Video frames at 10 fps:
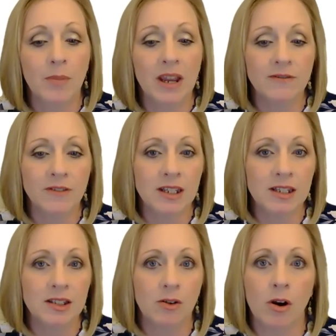My
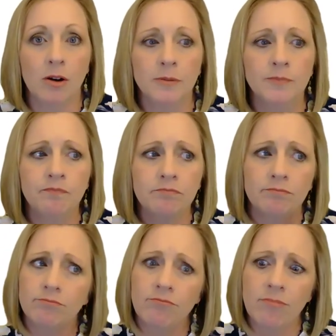fees are
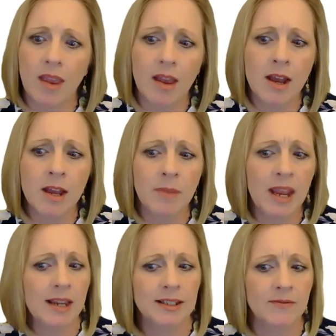
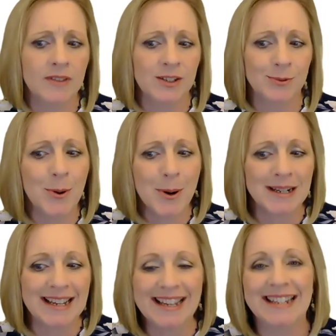as of this
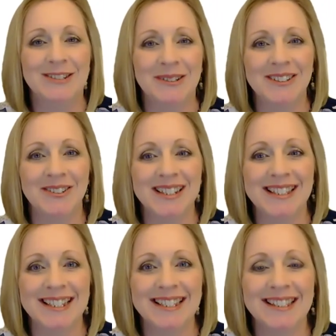recording in
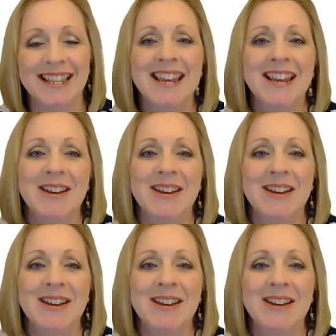2026,